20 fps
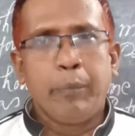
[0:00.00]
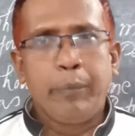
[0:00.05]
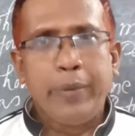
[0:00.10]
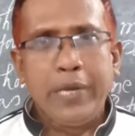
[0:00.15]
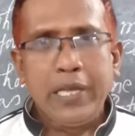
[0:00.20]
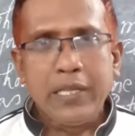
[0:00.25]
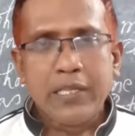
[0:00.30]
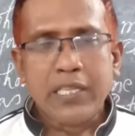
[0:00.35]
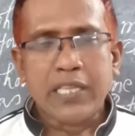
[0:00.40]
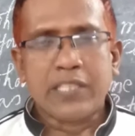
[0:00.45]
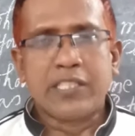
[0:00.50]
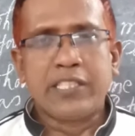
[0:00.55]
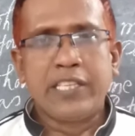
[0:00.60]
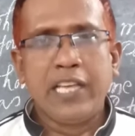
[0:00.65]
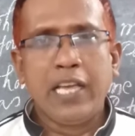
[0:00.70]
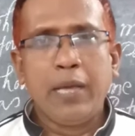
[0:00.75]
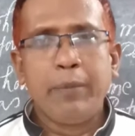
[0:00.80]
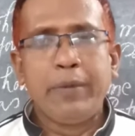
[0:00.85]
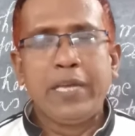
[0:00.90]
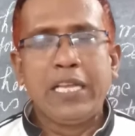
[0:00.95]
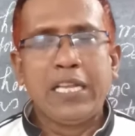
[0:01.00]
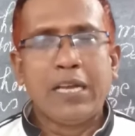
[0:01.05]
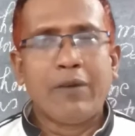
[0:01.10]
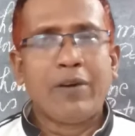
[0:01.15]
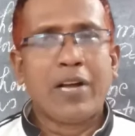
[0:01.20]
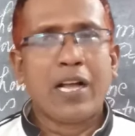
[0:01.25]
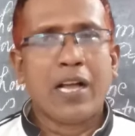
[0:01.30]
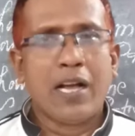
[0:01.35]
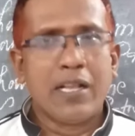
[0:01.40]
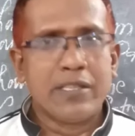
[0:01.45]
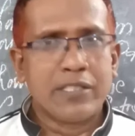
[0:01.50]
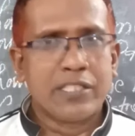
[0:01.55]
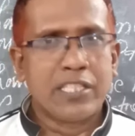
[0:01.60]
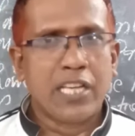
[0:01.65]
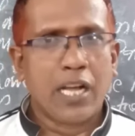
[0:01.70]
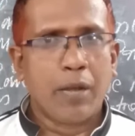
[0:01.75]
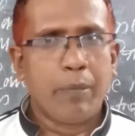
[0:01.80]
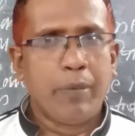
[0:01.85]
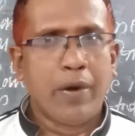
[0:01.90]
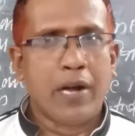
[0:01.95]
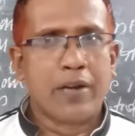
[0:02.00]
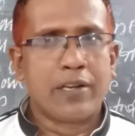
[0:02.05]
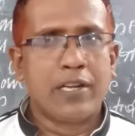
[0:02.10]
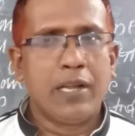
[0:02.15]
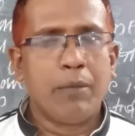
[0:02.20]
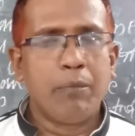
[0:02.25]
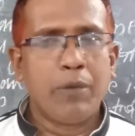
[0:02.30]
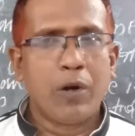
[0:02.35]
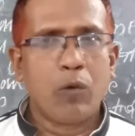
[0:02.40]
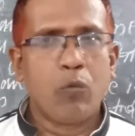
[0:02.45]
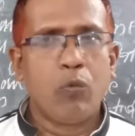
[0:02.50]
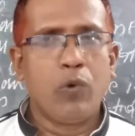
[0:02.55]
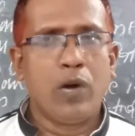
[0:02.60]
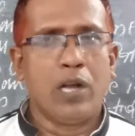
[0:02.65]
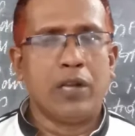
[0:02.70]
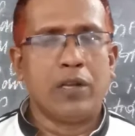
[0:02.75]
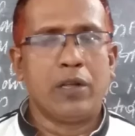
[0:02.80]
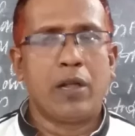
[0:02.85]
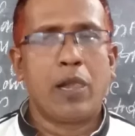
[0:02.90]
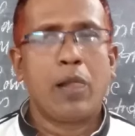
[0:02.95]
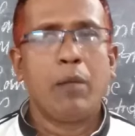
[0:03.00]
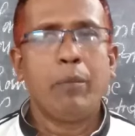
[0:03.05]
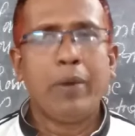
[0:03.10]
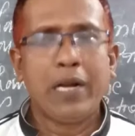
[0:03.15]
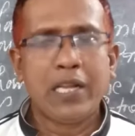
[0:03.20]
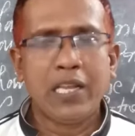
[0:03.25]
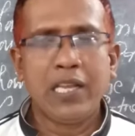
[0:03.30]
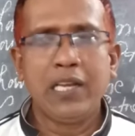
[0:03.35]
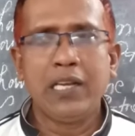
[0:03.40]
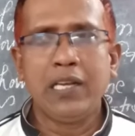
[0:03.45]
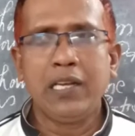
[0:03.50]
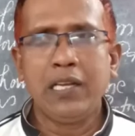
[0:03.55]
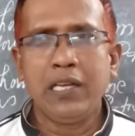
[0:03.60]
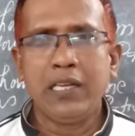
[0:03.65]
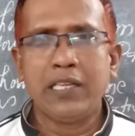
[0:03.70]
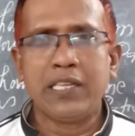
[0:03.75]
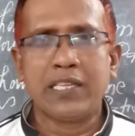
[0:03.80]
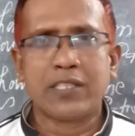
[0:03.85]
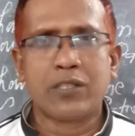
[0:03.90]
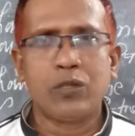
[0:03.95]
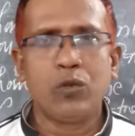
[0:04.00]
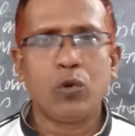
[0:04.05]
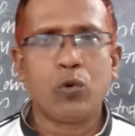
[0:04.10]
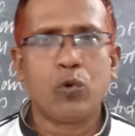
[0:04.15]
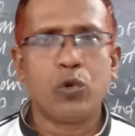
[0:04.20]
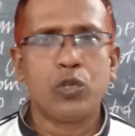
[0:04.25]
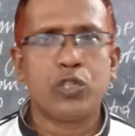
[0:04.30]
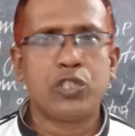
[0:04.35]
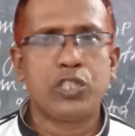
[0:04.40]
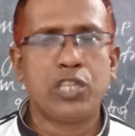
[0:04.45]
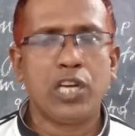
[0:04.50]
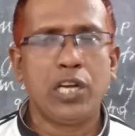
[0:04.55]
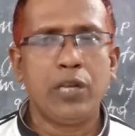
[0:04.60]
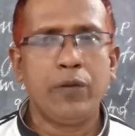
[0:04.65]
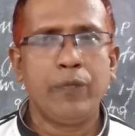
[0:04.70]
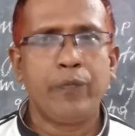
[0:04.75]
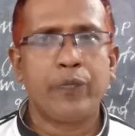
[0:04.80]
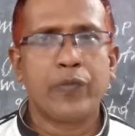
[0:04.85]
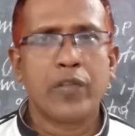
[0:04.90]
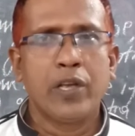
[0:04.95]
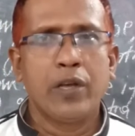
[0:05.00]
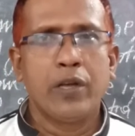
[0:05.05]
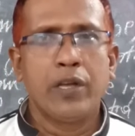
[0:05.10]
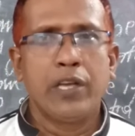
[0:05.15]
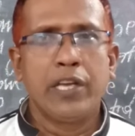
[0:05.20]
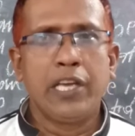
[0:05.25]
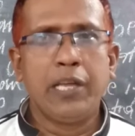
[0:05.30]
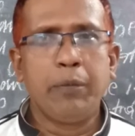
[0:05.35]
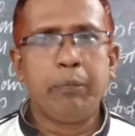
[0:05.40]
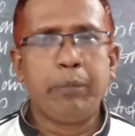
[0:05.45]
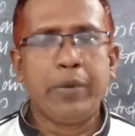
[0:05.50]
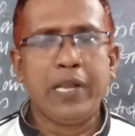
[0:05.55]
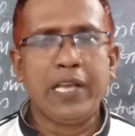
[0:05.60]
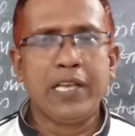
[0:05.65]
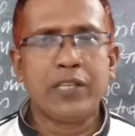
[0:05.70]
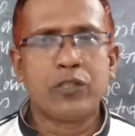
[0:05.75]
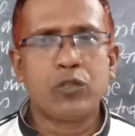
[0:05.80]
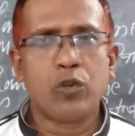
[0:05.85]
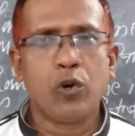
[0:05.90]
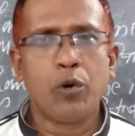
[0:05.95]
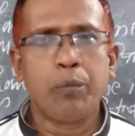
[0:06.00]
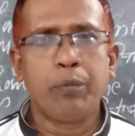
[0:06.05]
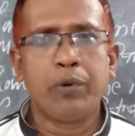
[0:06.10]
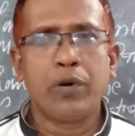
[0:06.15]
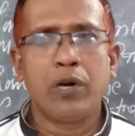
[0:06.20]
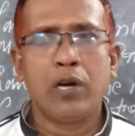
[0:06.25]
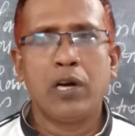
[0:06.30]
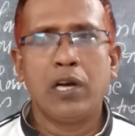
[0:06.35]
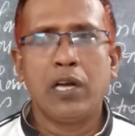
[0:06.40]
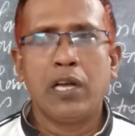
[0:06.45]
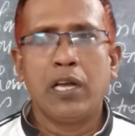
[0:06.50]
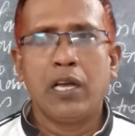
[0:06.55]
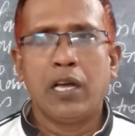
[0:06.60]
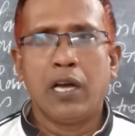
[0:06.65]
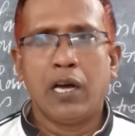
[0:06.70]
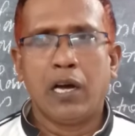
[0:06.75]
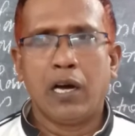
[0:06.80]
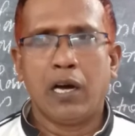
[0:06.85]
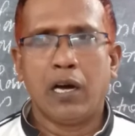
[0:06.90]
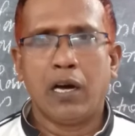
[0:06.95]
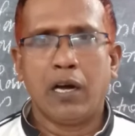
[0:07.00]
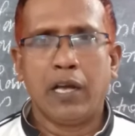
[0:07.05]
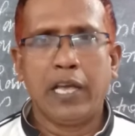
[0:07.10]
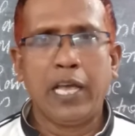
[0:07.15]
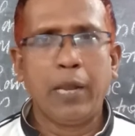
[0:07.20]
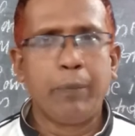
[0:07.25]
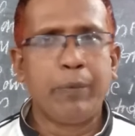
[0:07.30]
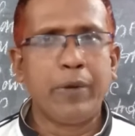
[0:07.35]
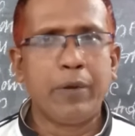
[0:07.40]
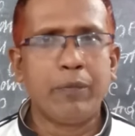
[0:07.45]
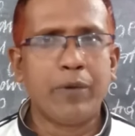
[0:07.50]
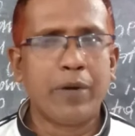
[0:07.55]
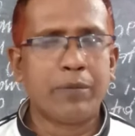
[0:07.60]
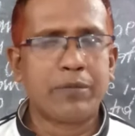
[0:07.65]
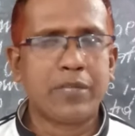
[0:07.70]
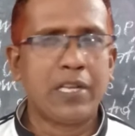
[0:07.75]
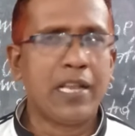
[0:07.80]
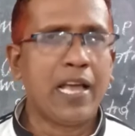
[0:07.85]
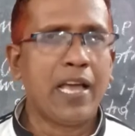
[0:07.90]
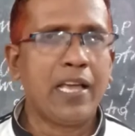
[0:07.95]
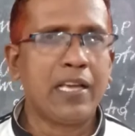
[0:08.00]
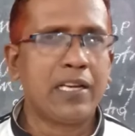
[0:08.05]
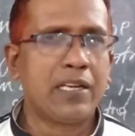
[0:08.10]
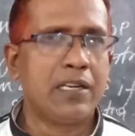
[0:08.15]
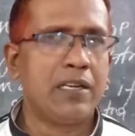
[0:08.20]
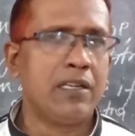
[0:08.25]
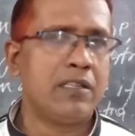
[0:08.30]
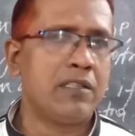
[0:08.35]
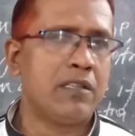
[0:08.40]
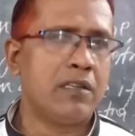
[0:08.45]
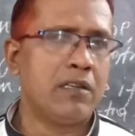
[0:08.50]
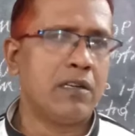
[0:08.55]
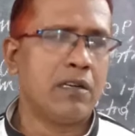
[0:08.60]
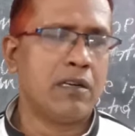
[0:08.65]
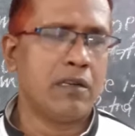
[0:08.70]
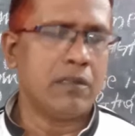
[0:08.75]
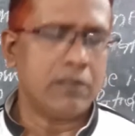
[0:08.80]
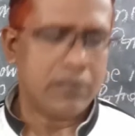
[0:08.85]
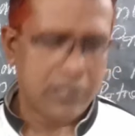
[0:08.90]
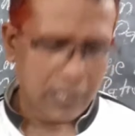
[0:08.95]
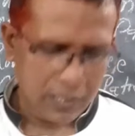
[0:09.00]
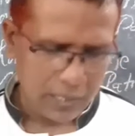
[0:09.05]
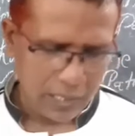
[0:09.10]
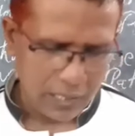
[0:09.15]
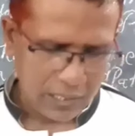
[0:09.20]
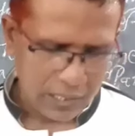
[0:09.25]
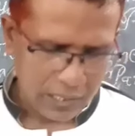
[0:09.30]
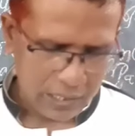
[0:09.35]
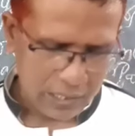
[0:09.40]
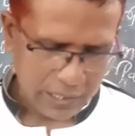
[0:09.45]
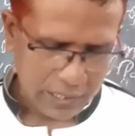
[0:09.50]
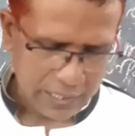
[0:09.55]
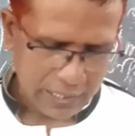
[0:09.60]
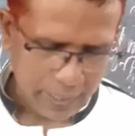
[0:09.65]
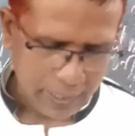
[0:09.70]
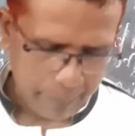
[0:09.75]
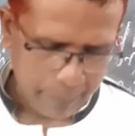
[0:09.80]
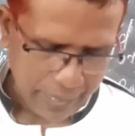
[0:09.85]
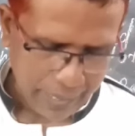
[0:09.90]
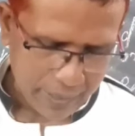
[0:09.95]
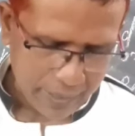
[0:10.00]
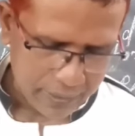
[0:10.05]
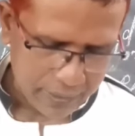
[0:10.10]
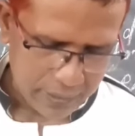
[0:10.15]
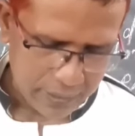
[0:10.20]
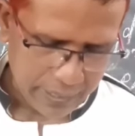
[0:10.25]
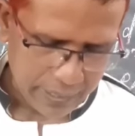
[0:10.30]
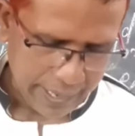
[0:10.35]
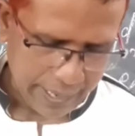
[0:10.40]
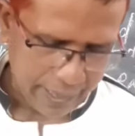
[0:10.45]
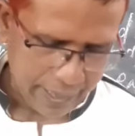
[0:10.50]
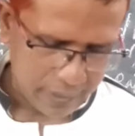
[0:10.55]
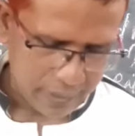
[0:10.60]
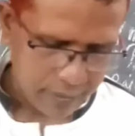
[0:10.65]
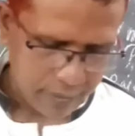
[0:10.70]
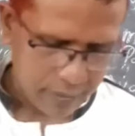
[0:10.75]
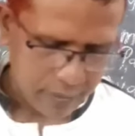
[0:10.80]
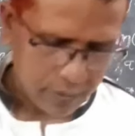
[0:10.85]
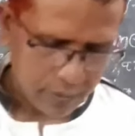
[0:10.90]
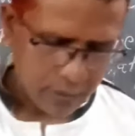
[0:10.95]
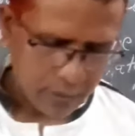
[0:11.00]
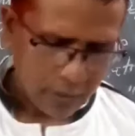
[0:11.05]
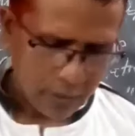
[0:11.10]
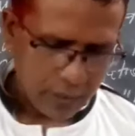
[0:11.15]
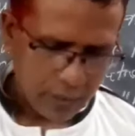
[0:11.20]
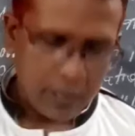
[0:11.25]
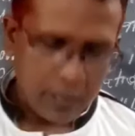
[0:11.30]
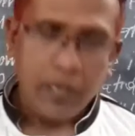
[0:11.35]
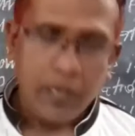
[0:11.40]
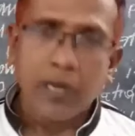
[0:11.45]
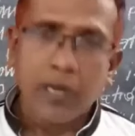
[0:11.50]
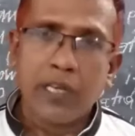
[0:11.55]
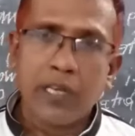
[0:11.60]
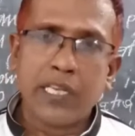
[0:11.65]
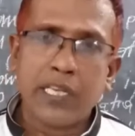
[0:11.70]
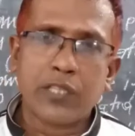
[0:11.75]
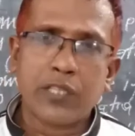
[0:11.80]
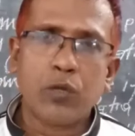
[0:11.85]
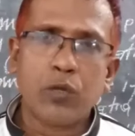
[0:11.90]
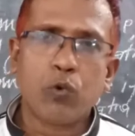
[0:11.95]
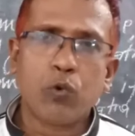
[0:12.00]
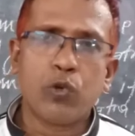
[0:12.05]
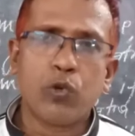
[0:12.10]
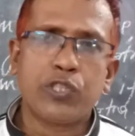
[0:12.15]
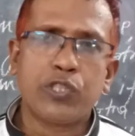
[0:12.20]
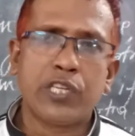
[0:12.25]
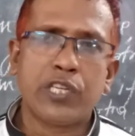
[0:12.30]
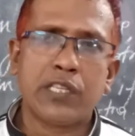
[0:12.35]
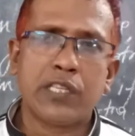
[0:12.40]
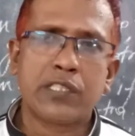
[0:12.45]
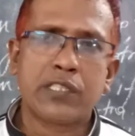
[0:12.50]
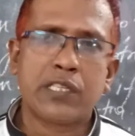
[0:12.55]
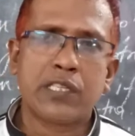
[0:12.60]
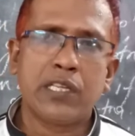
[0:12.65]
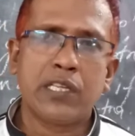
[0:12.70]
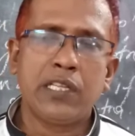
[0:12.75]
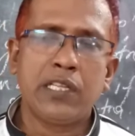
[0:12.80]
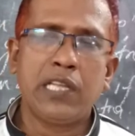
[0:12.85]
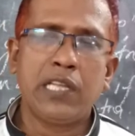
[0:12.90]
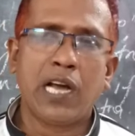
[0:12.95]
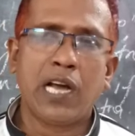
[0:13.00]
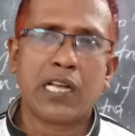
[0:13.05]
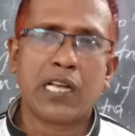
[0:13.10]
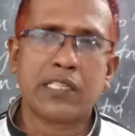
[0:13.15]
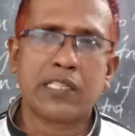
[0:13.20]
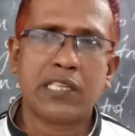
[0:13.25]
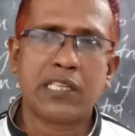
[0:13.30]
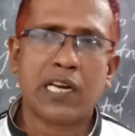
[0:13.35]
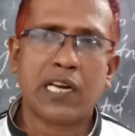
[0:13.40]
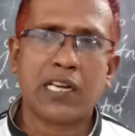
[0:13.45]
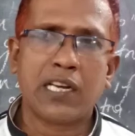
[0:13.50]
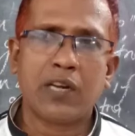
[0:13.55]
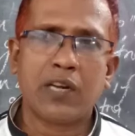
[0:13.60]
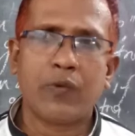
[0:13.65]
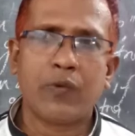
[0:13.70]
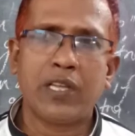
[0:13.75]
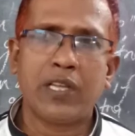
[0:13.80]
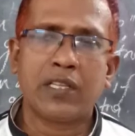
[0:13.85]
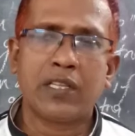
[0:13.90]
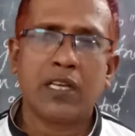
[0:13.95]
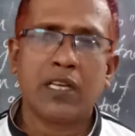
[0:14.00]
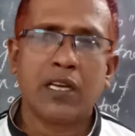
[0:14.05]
be the same in our answer part, number 1. But in yes no question, in place of helping verbs like generally it happens that yes no questions, they are started with